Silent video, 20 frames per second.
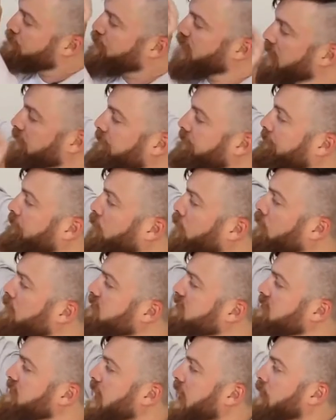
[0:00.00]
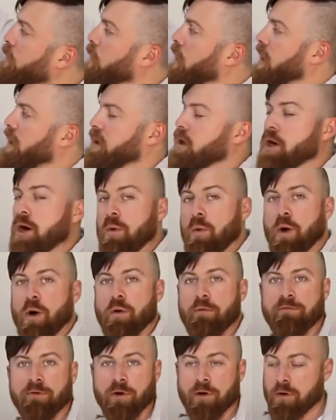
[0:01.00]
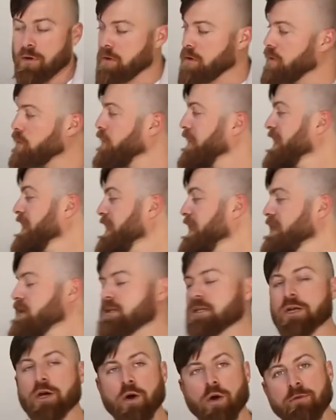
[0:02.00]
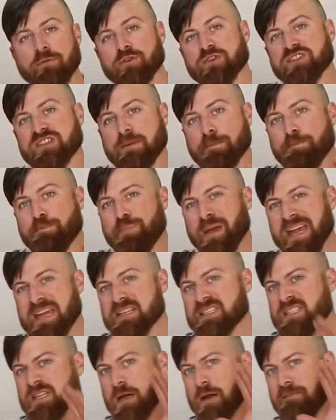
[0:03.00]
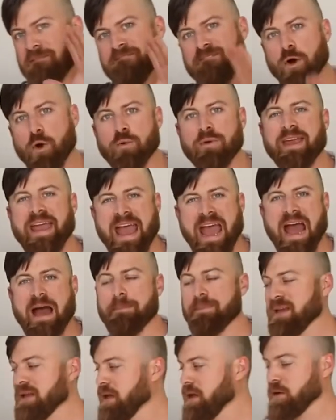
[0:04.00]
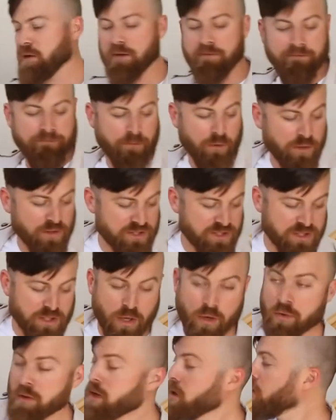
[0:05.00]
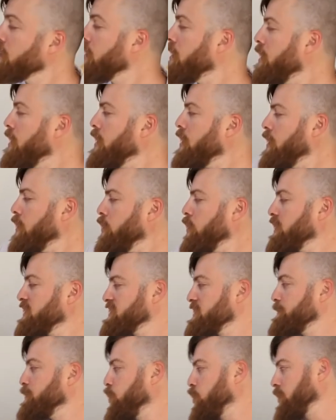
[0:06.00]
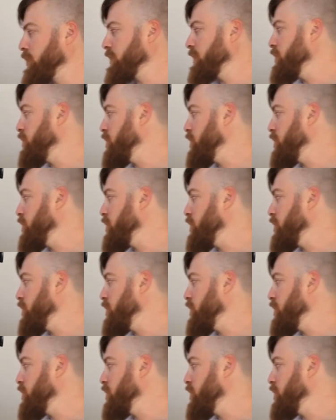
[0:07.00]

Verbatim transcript: But first, I want to go over, or we need to go over, some basic vocabulary first. So what's important to